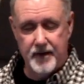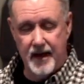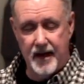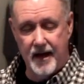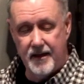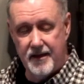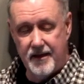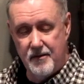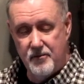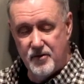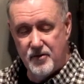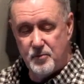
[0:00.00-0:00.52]

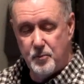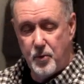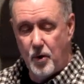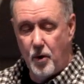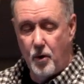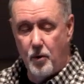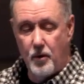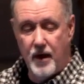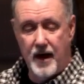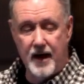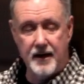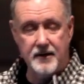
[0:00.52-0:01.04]
Kathy was
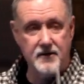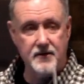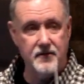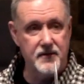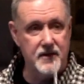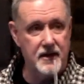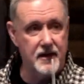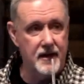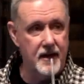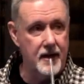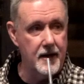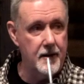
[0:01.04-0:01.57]
proactive
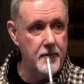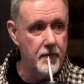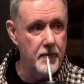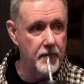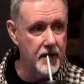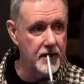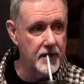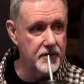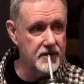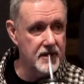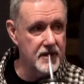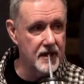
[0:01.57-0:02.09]
today.
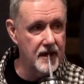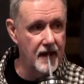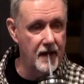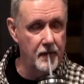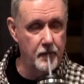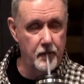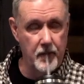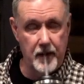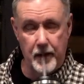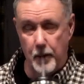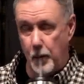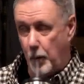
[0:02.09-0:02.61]
She
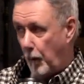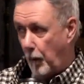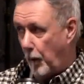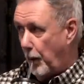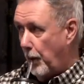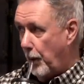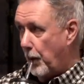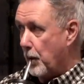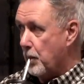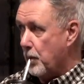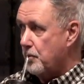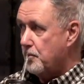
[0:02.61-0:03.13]
gave me
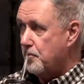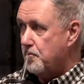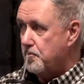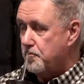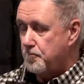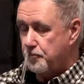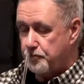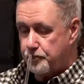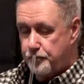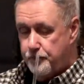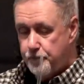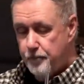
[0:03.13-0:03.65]

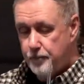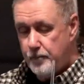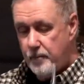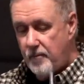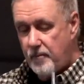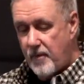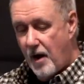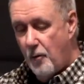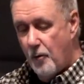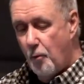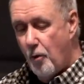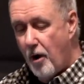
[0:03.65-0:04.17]

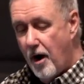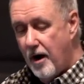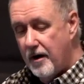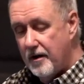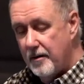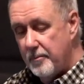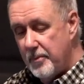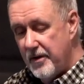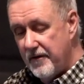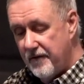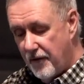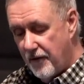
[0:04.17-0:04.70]

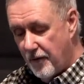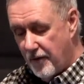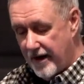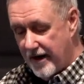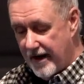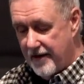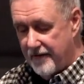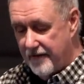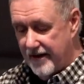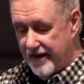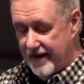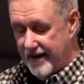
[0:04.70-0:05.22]
water before I
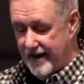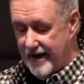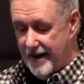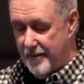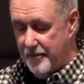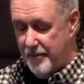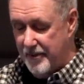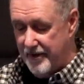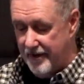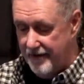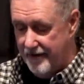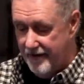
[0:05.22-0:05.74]
ever get
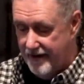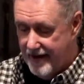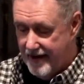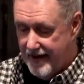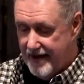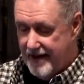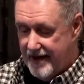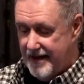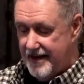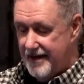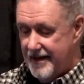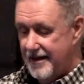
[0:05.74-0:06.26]
up here.
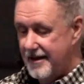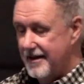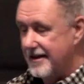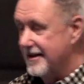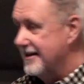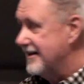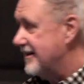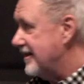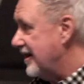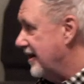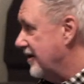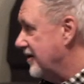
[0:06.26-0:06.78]

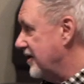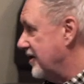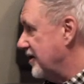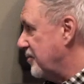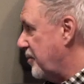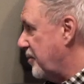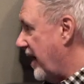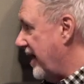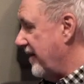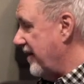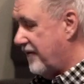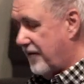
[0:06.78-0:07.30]
So
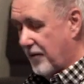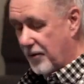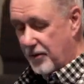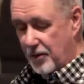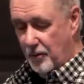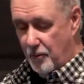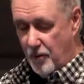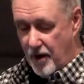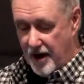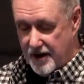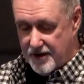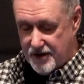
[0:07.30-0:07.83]
just painful to
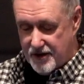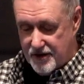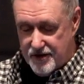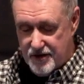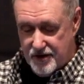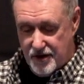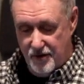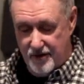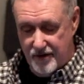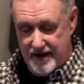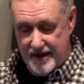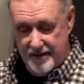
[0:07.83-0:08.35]
watch a
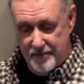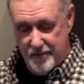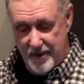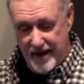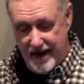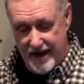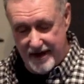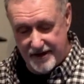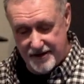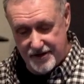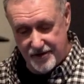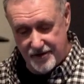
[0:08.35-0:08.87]
choking
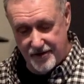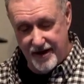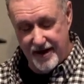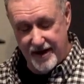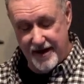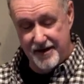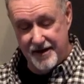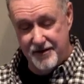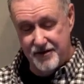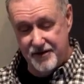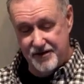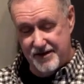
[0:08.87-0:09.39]
pastor,
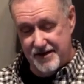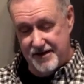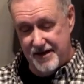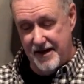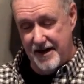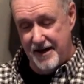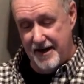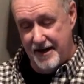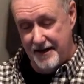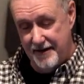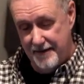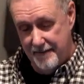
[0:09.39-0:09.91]
I
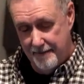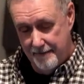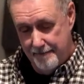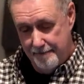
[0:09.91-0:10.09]
understand.